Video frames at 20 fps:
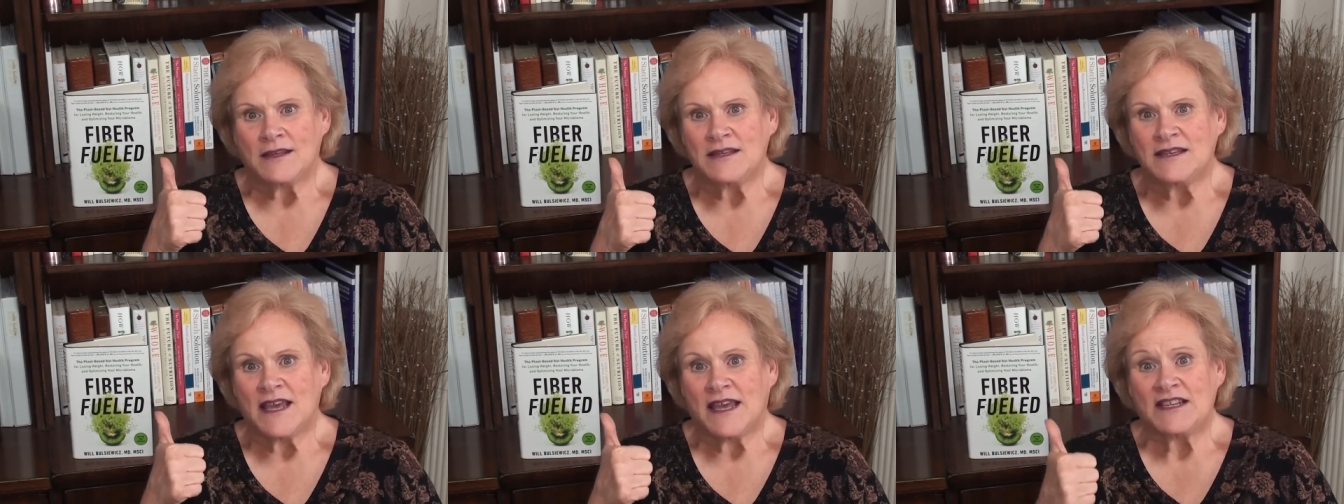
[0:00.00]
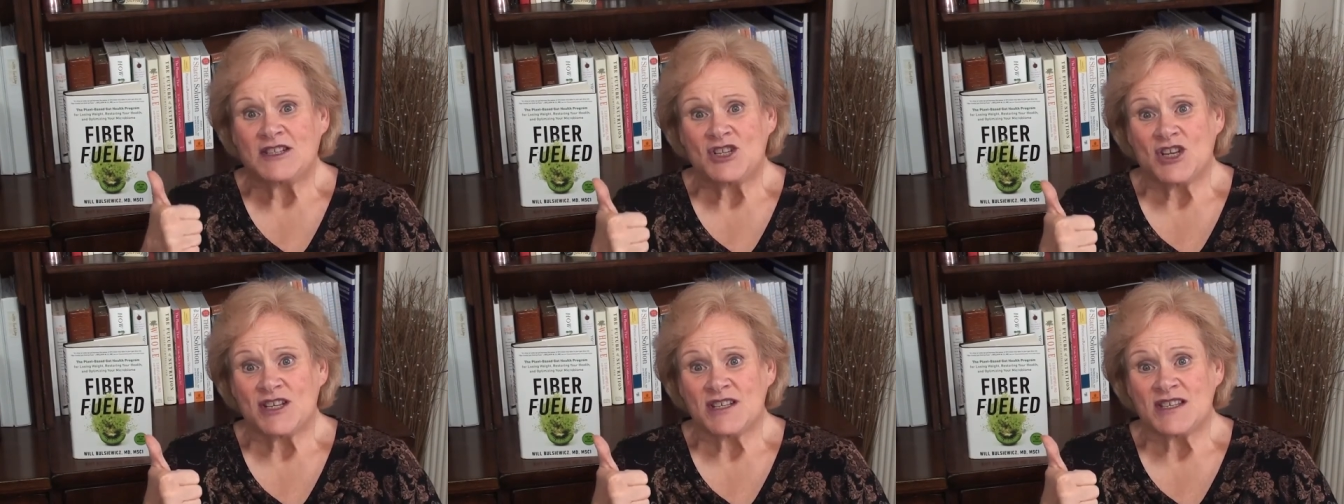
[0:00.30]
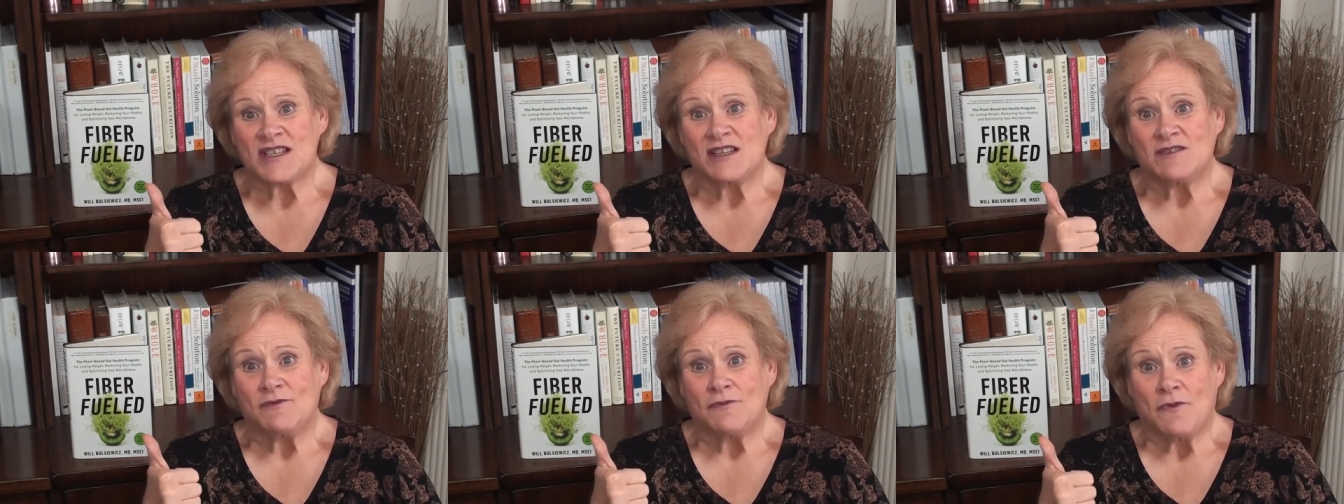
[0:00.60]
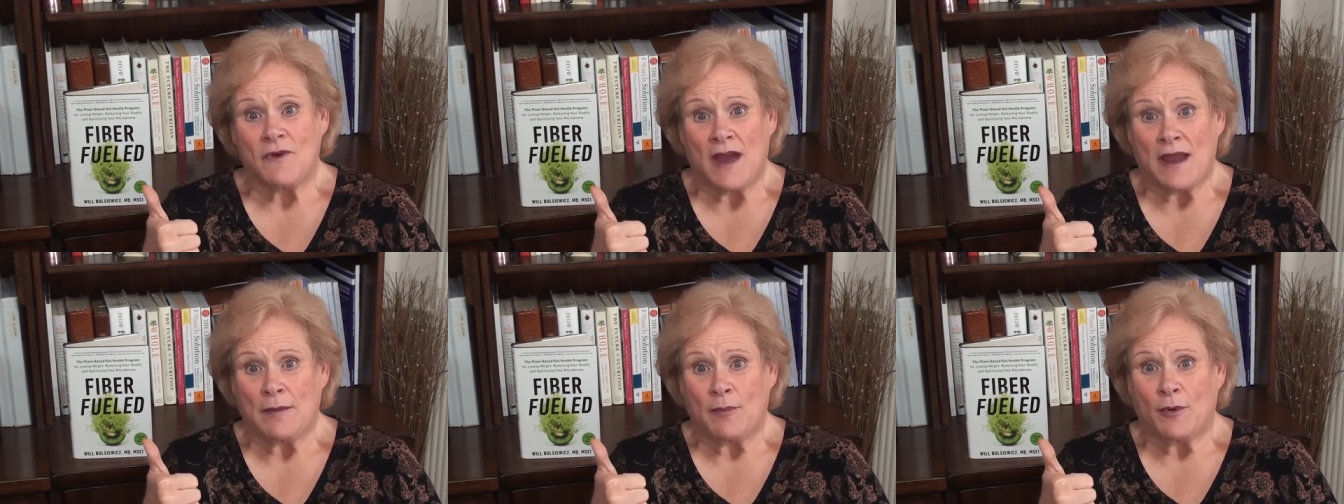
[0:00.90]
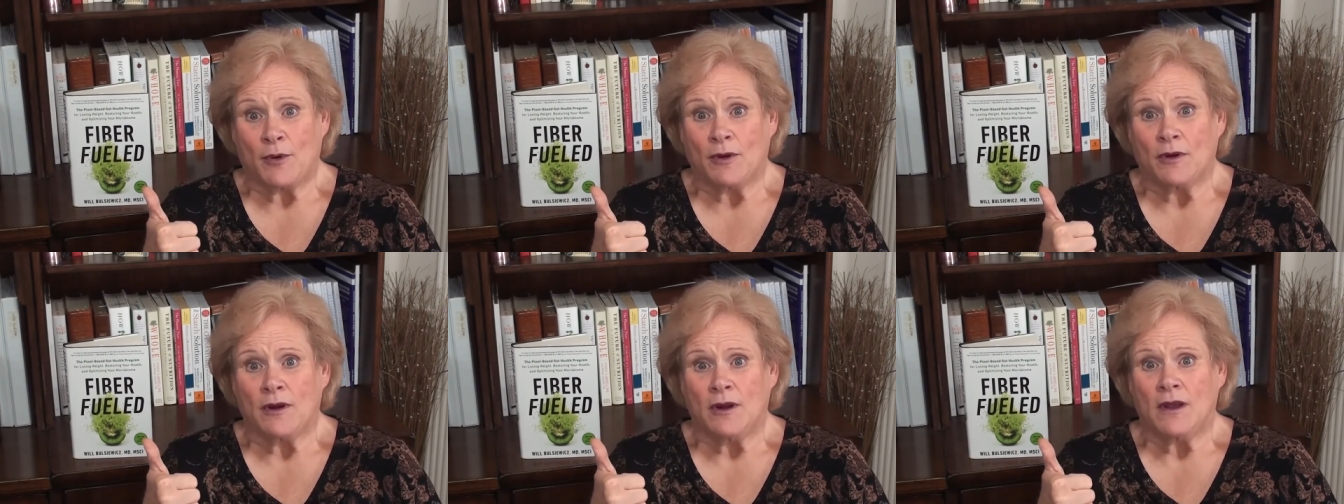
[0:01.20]
digested
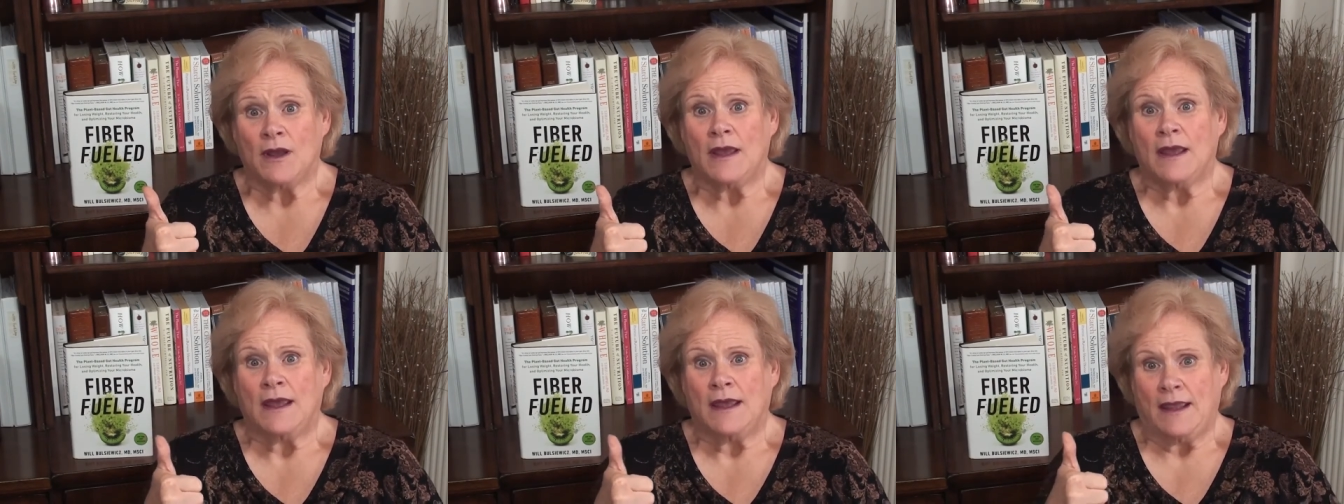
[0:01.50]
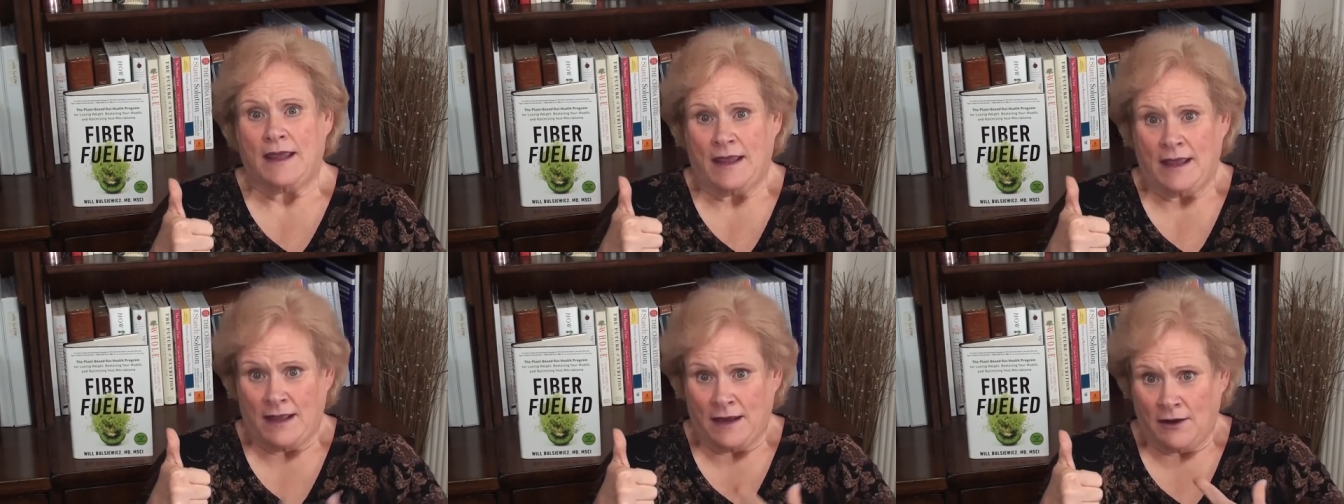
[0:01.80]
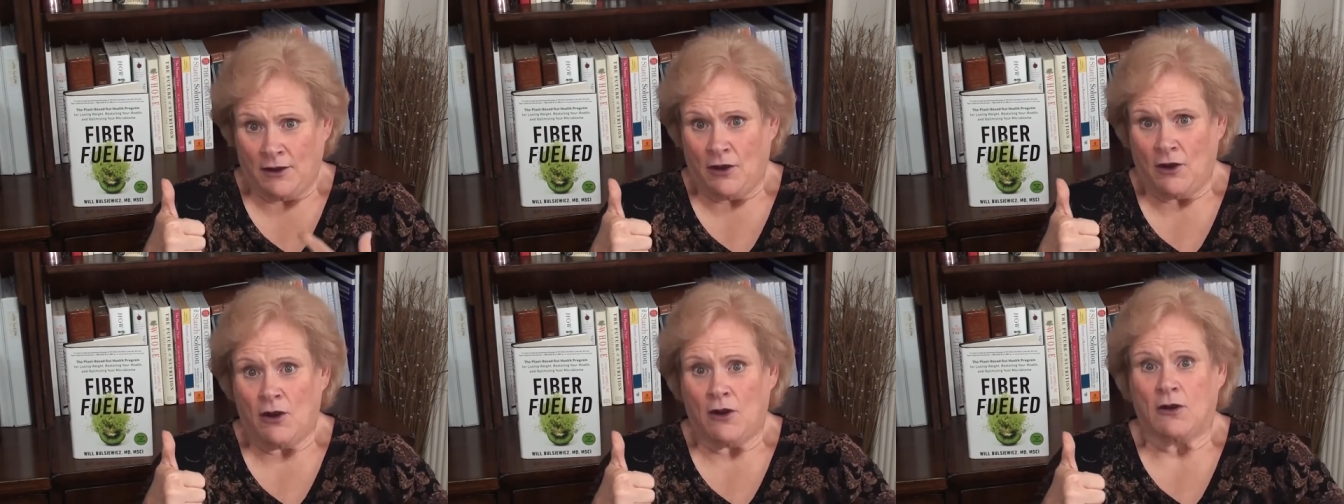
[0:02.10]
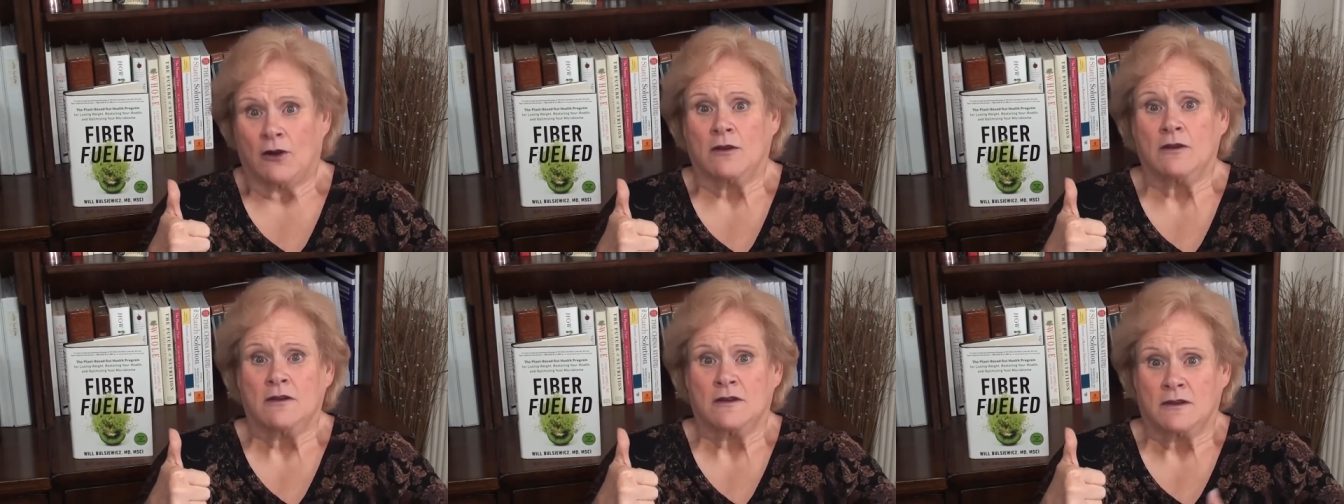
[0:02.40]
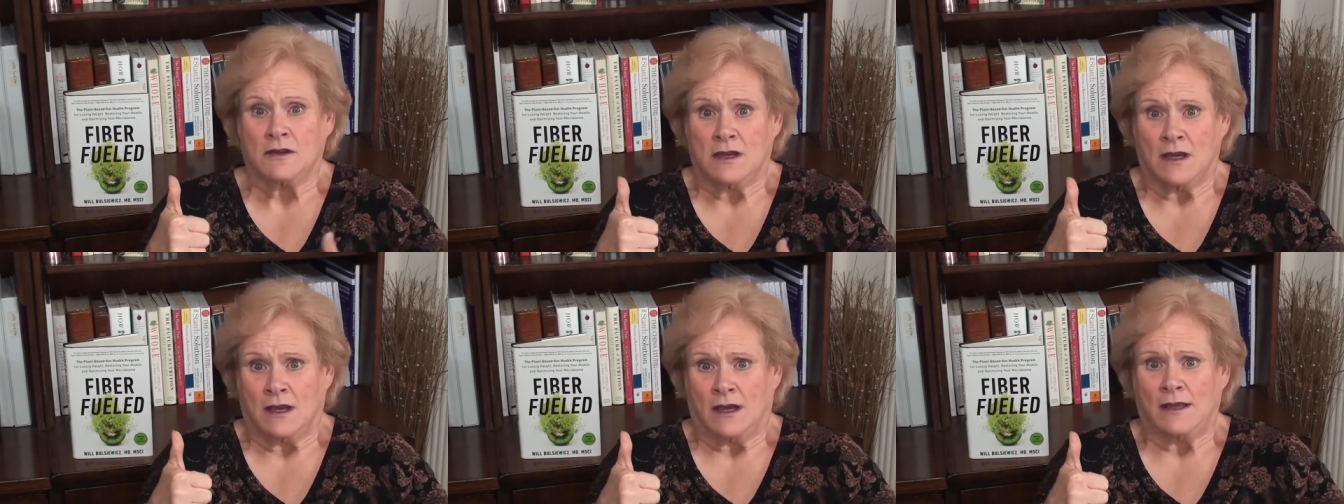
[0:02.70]
fiber in our
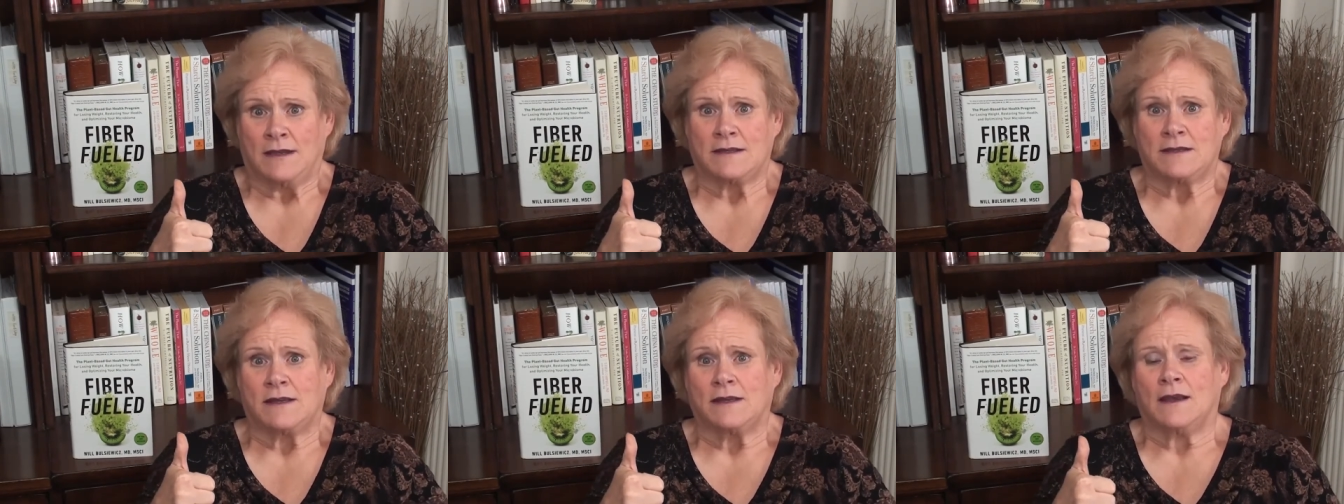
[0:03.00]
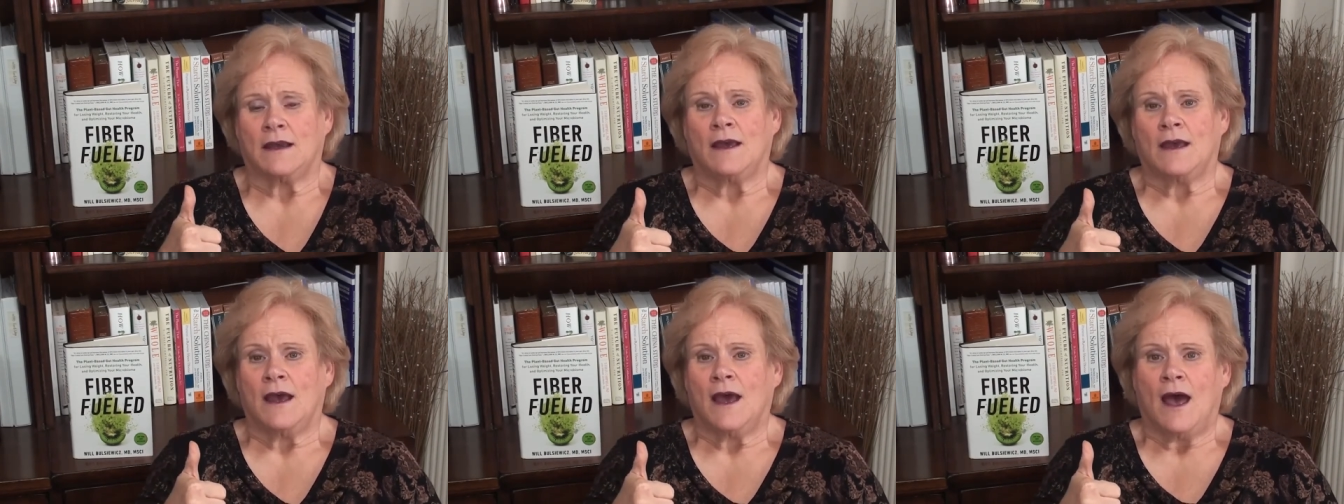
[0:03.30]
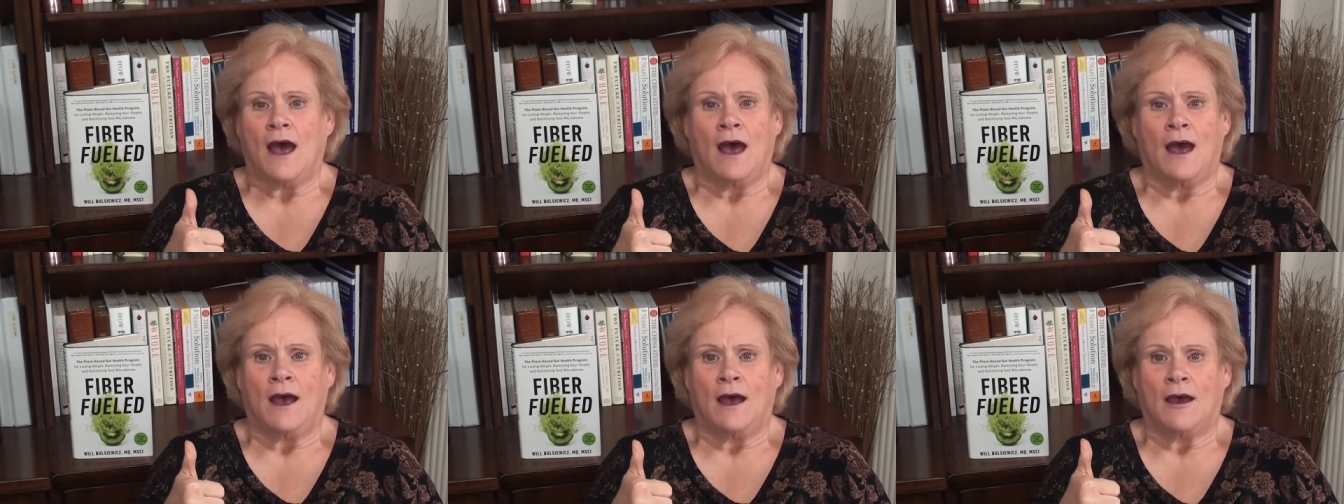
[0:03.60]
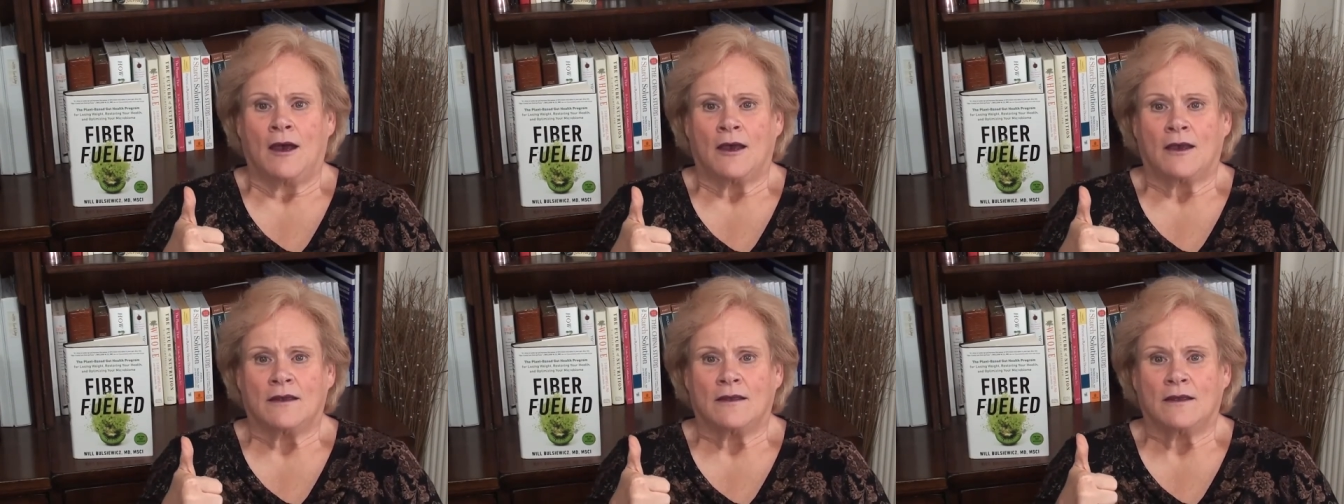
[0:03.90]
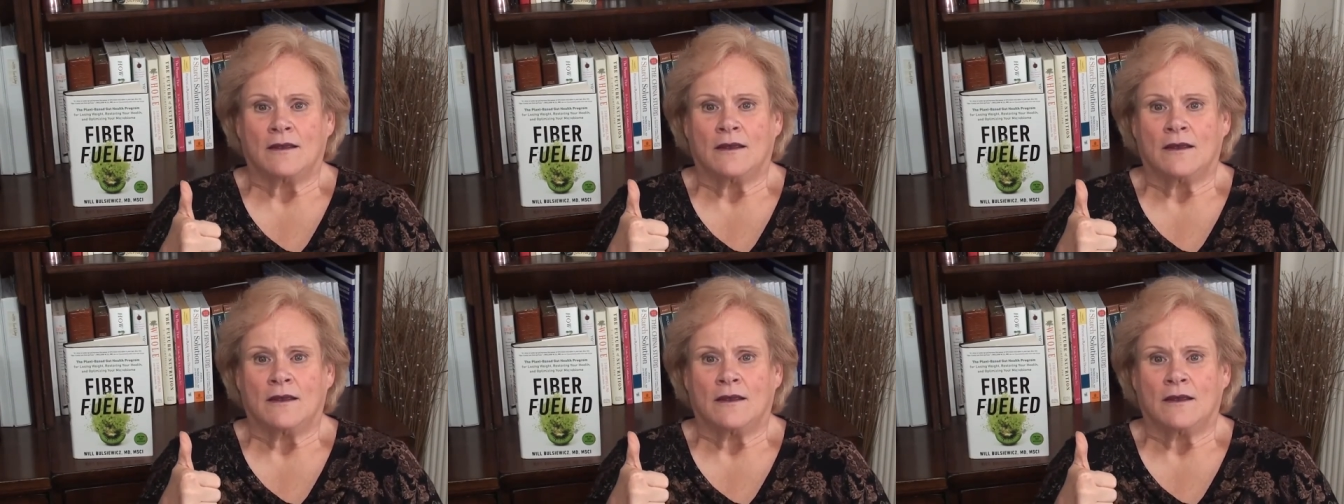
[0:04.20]
gut uh,